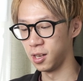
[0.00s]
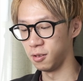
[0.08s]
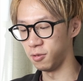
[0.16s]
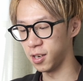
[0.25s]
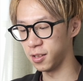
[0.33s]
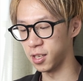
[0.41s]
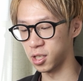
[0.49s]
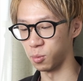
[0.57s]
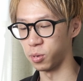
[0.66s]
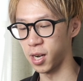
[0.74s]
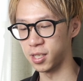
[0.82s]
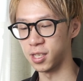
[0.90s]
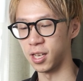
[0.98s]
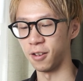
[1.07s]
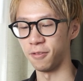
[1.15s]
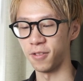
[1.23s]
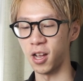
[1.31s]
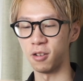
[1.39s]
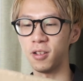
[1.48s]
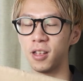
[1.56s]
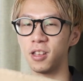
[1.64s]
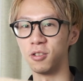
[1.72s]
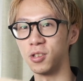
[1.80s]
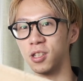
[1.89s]
one of the surprises that I found
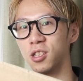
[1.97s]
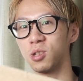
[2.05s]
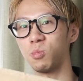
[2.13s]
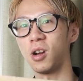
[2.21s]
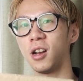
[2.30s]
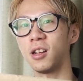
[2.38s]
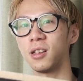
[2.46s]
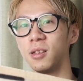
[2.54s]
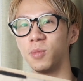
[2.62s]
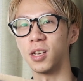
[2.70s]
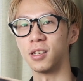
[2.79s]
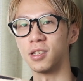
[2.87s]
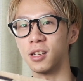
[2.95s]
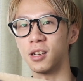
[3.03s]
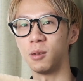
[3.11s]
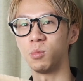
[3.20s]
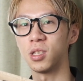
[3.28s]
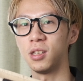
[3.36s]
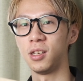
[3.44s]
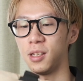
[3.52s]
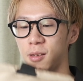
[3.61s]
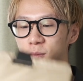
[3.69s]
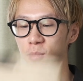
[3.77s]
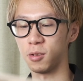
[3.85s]
using this product, because it comes
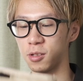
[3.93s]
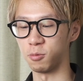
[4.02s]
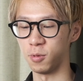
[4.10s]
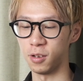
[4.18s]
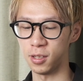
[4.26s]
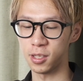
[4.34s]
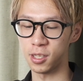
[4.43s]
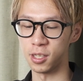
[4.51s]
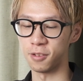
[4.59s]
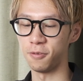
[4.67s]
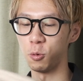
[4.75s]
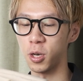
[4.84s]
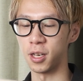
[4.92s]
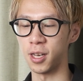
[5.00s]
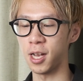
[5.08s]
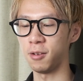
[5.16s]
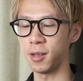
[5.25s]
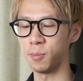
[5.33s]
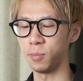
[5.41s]
with once it's folded down,